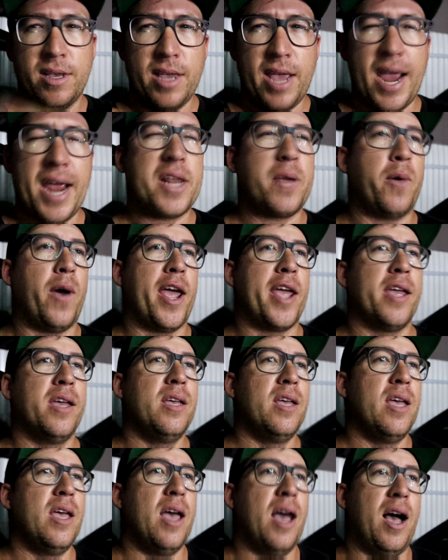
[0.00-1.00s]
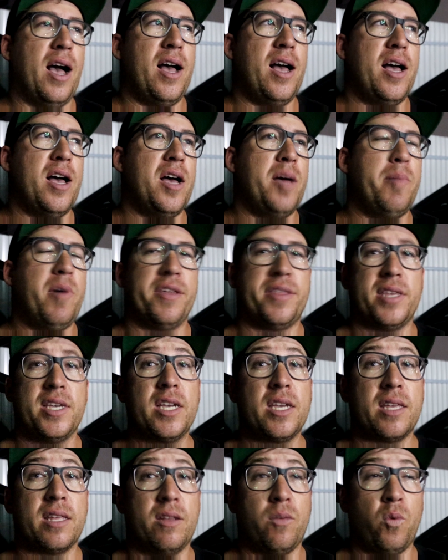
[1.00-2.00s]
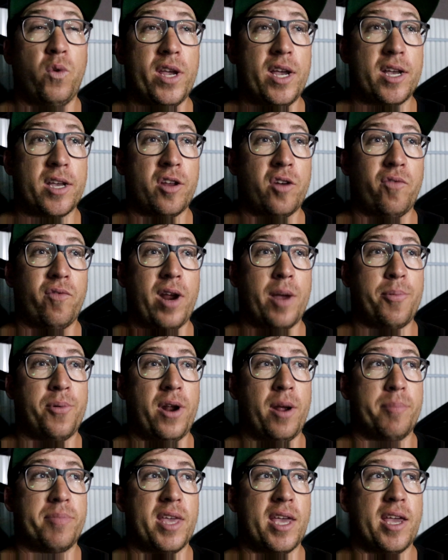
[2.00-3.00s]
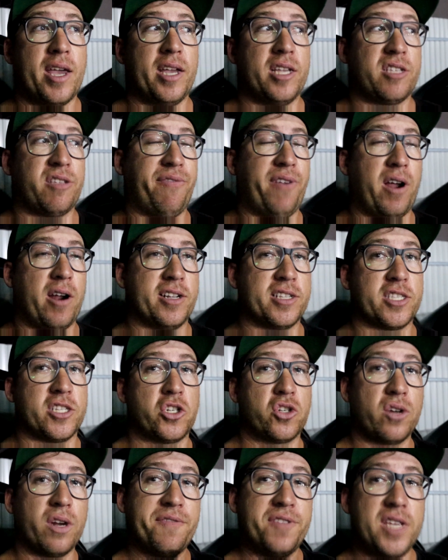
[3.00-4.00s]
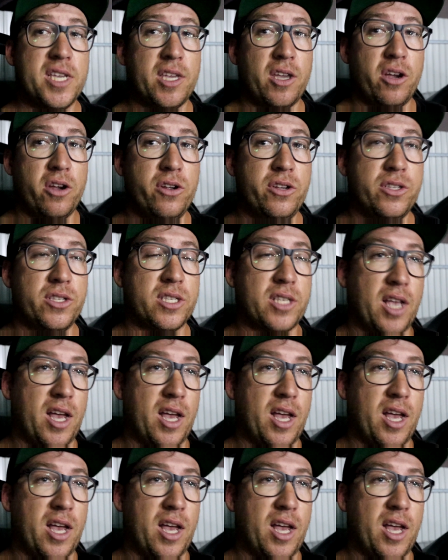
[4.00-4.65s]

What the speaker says: Anyway, I think that we are going to wrap it up there as far as the drifting goes.